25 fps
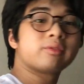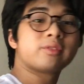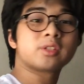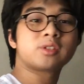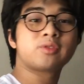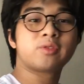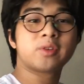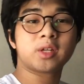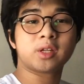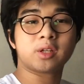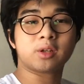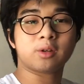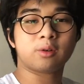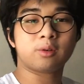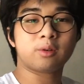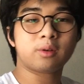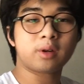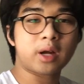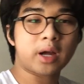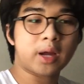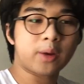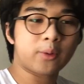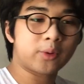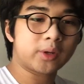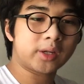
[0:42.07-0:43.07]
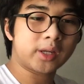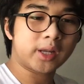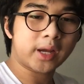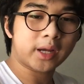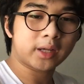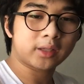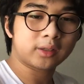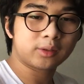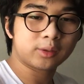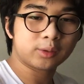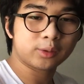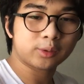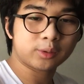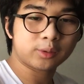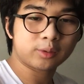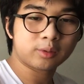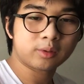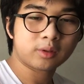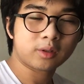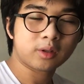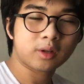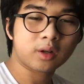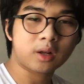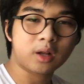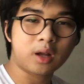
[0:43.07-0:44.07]
this video, I would like to
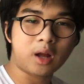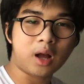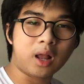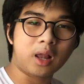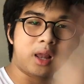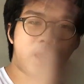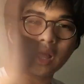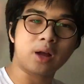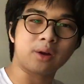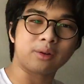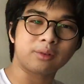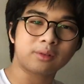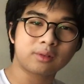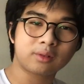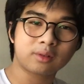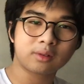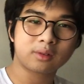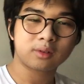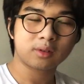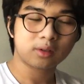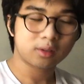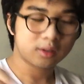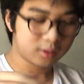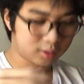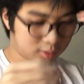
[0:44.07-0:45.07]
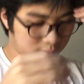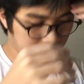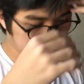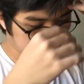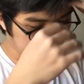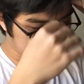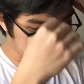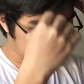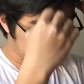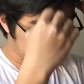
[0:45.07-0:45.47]
call out to